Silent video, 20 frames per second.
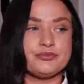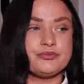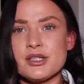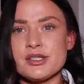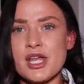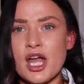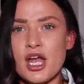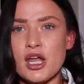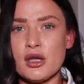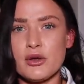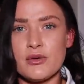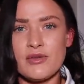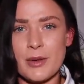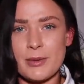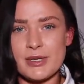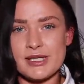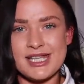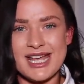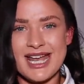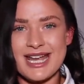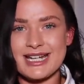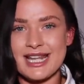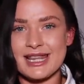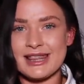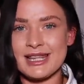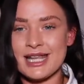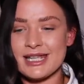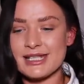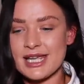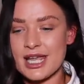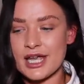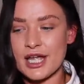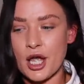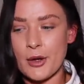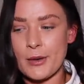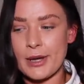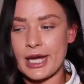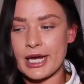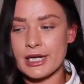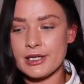So with that being said, let's get
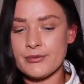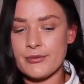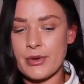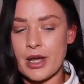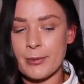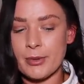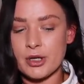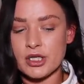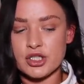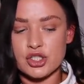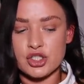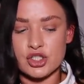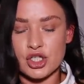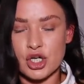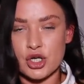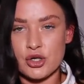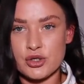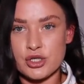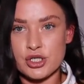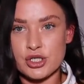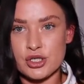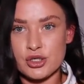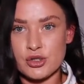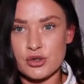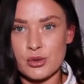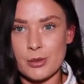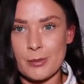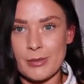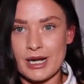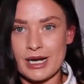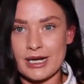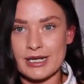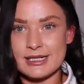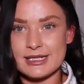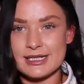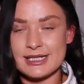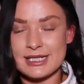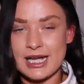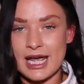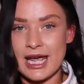going. I'm going to show you my
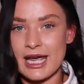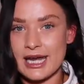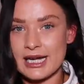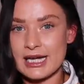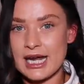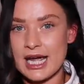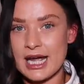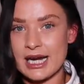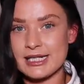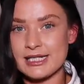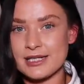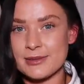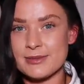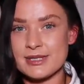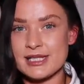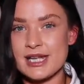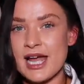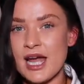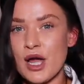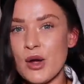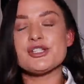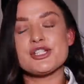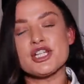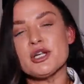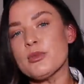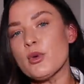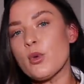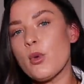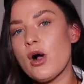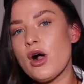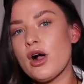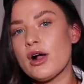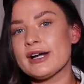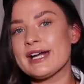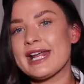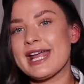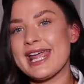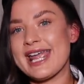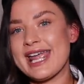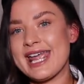10 items now. So number
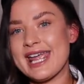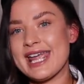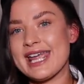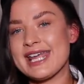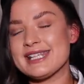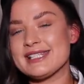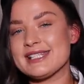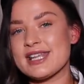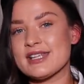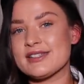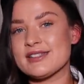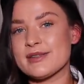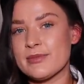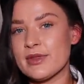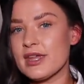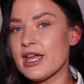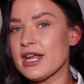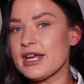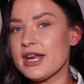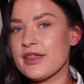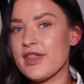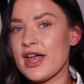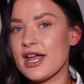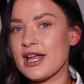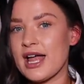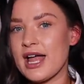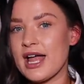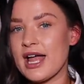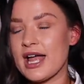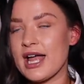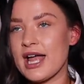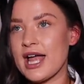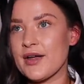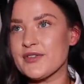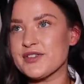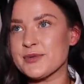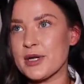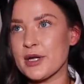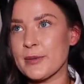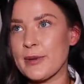one is something that I
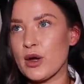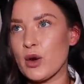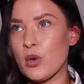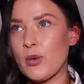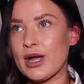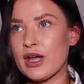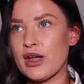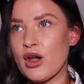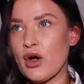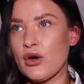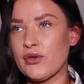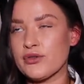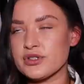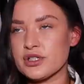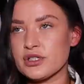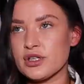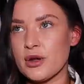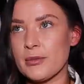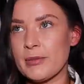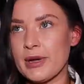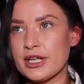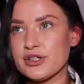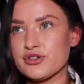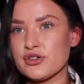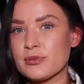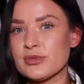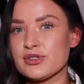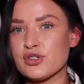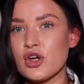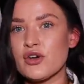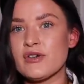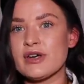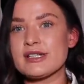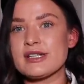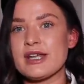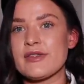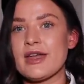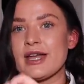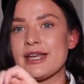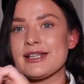have spoken about quite often on my Instagram stories,
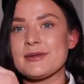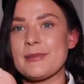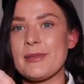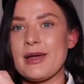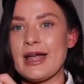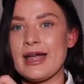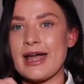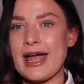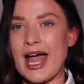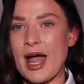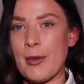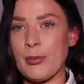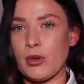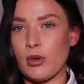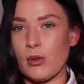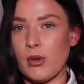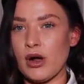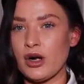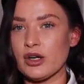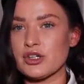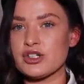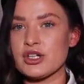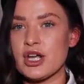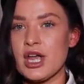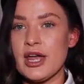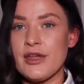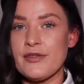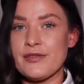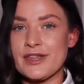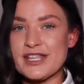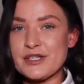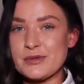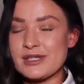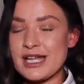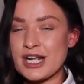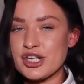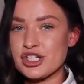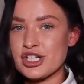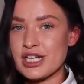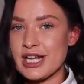and that is my Apple Watch. This was
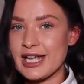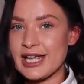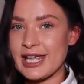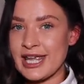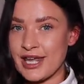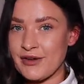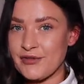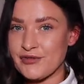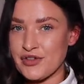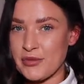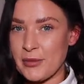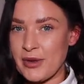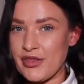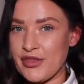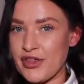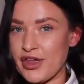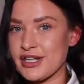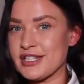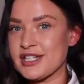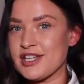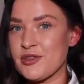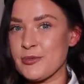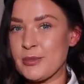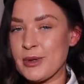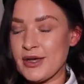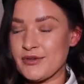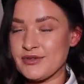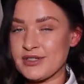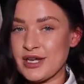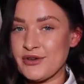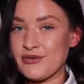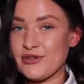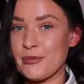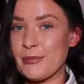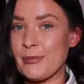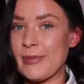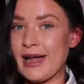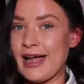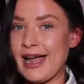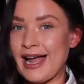actually a gift for my 30th birthday from
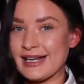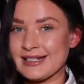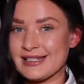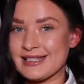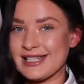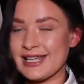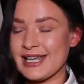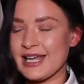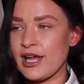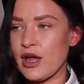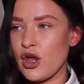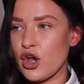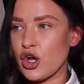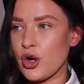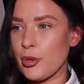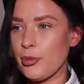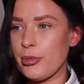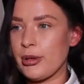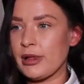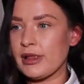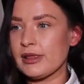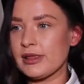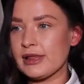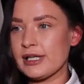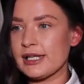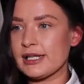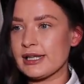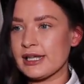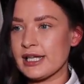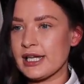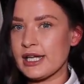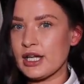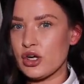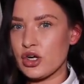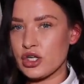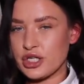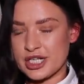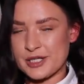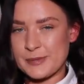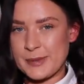my auntie. Completely
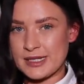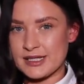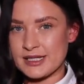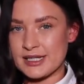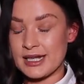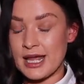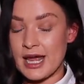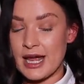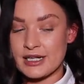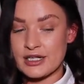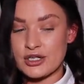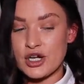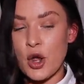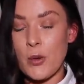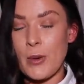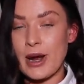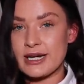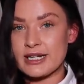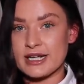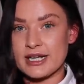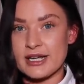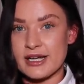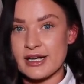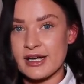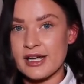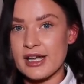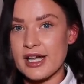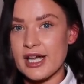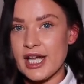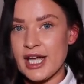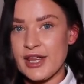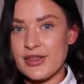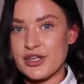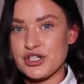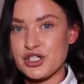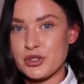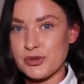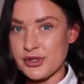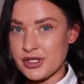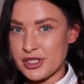unexpected. I had no idea that
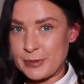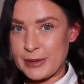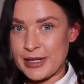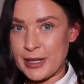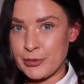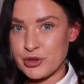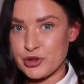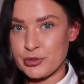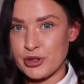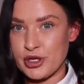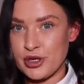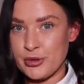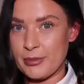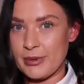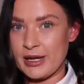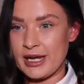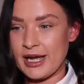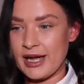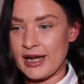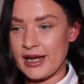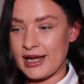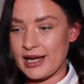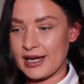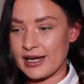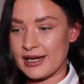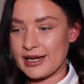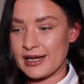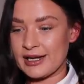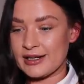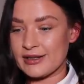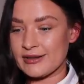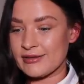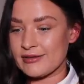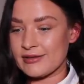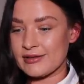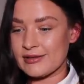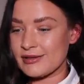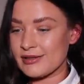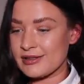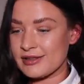she was going to spend that much money on me. I
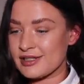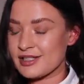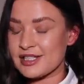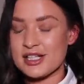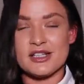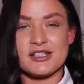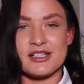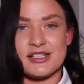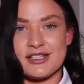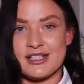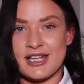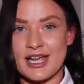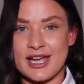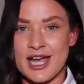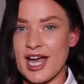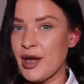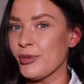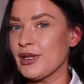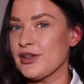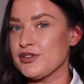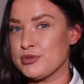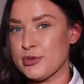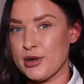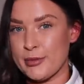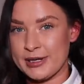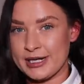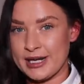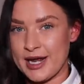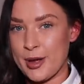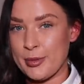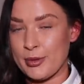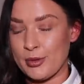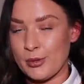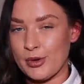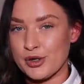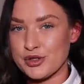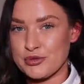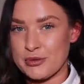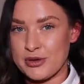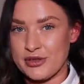still to this day can't believe she bought me an Apple
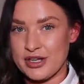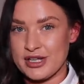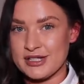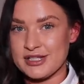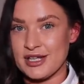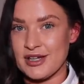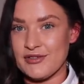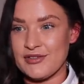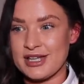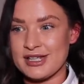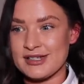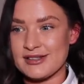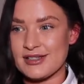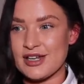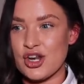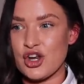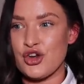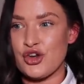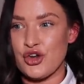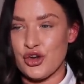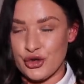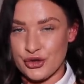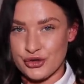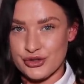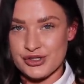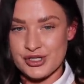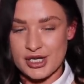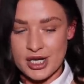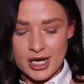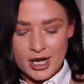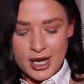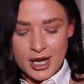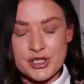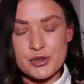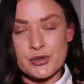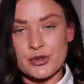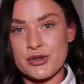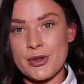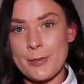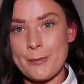Watch for my 30th. It's nuts.
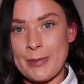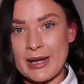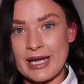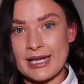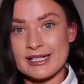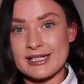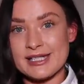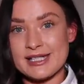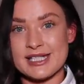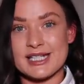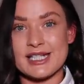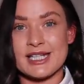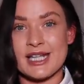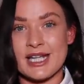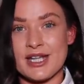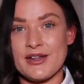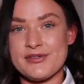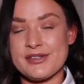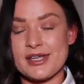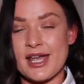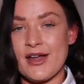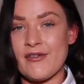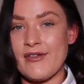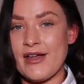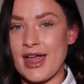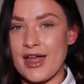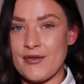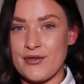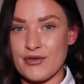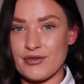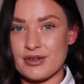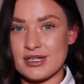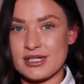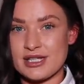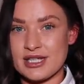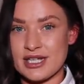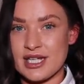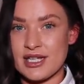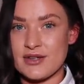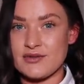It's one of the best gifts I've ever
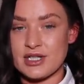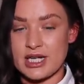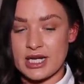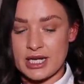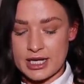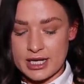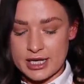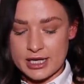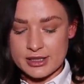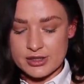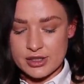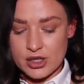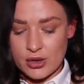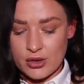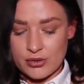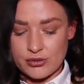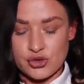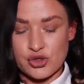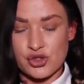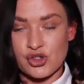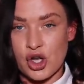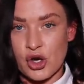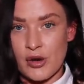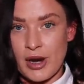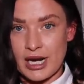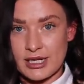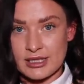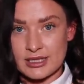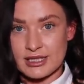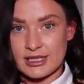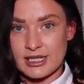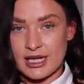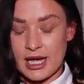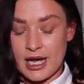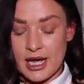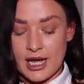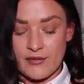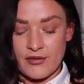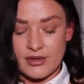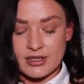received. It is so handy to
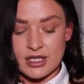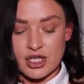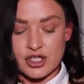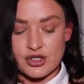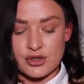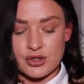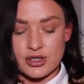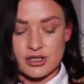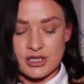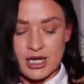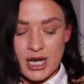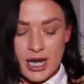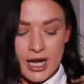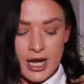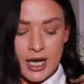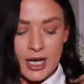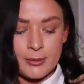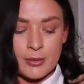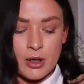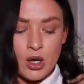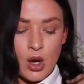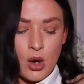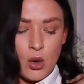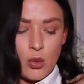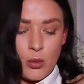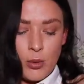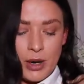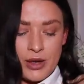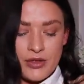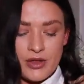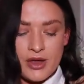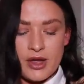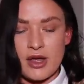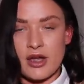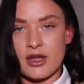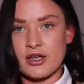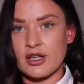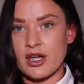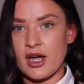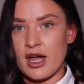have. It tells you the time,
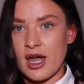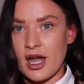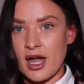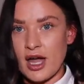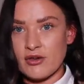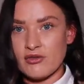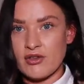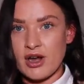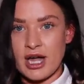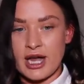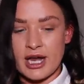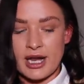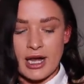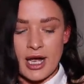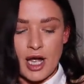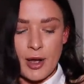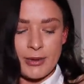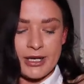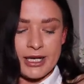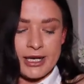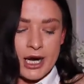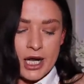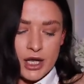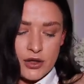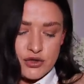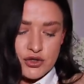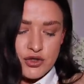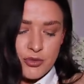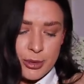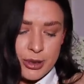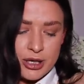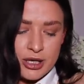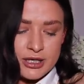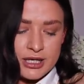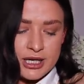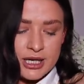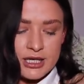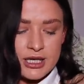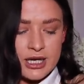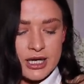weather, your heart rate, how many calories you're
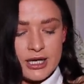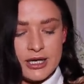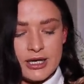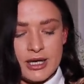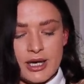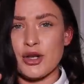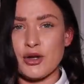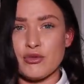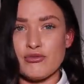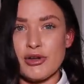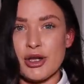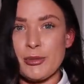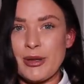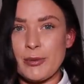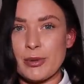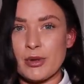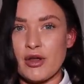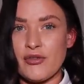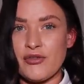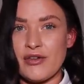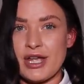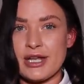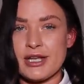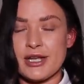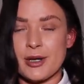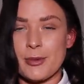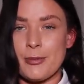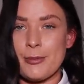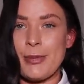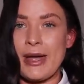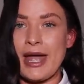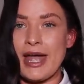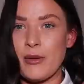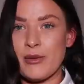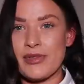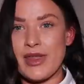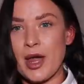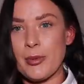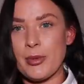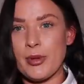burning. You can ring people off it. You can pay
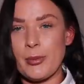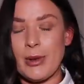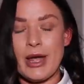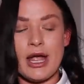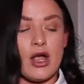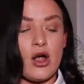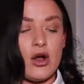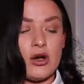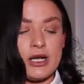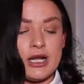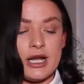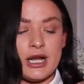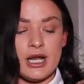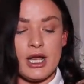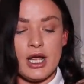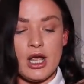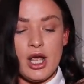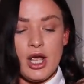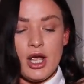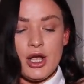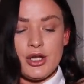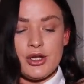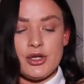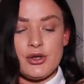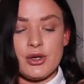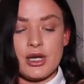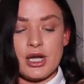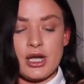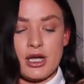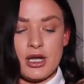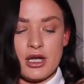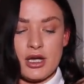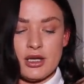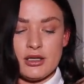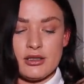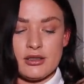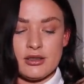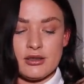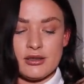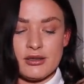with Apple Pay on it. You
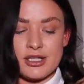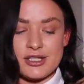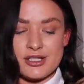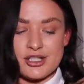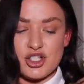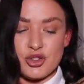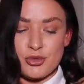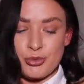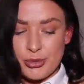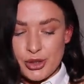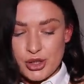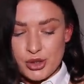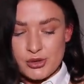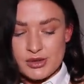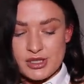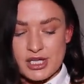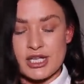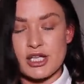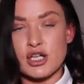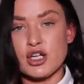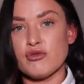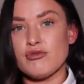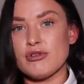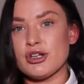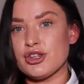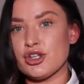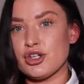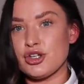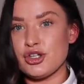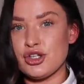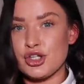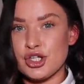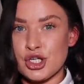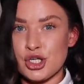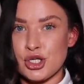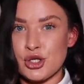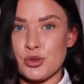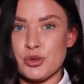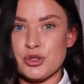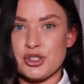can listen to music. You can read the
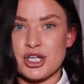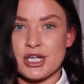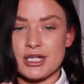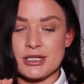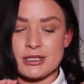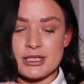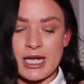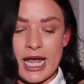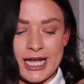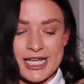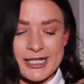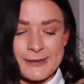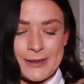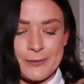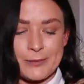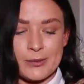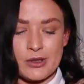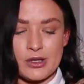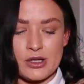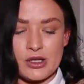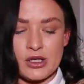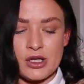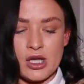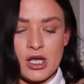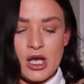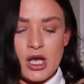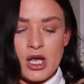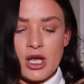news. You can text people.